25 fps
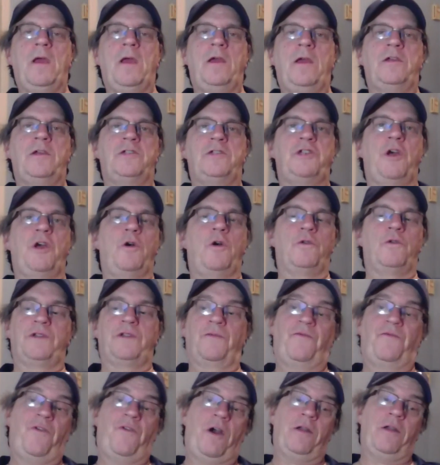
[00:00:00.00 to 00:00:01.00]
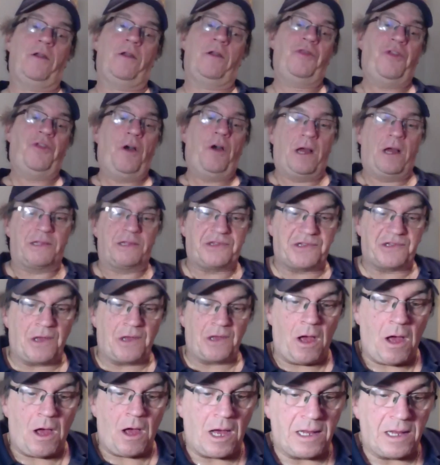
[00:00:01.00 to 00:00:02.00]
So, some final thoughts
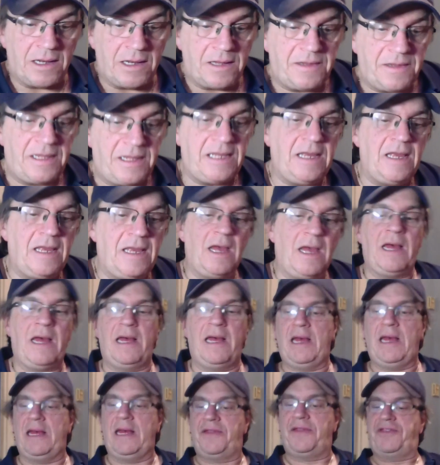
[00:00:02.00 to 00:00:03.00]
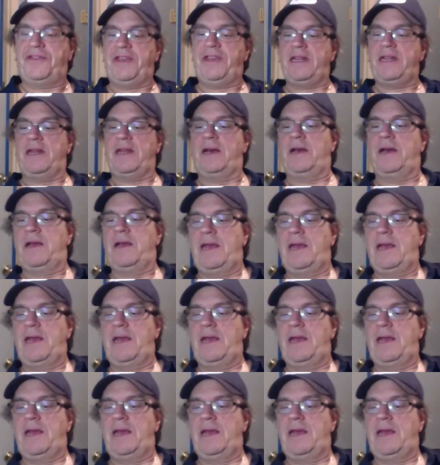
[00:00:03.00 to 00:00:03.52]
on the Athena